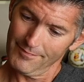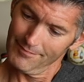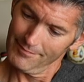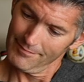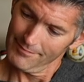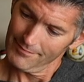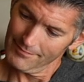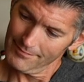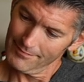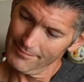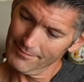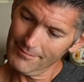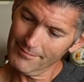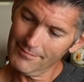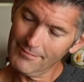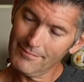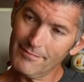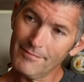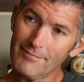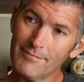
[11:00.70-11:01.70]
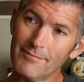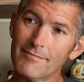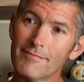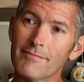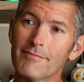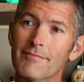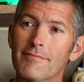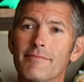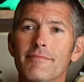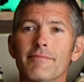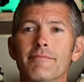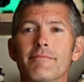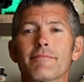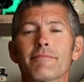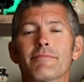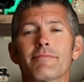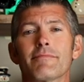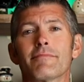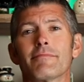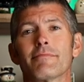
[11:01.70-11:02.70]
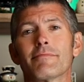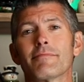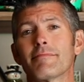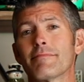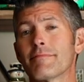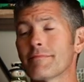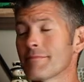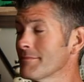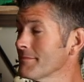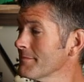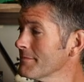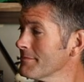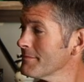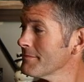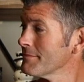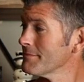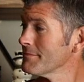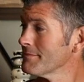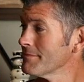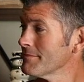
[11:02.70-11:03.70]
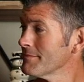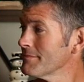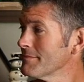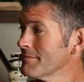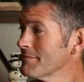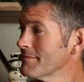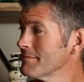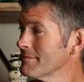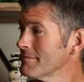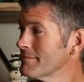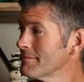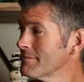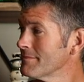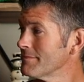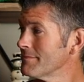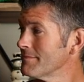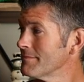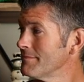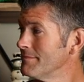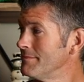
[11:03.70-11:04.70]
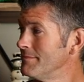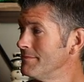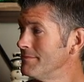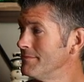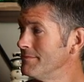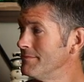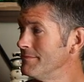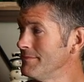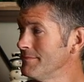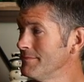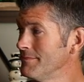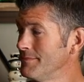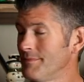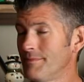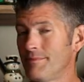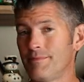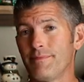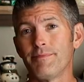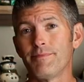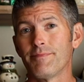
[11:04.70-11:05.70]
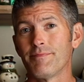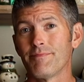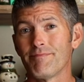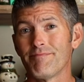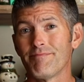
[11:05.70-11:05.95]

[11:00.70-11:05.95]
(silent)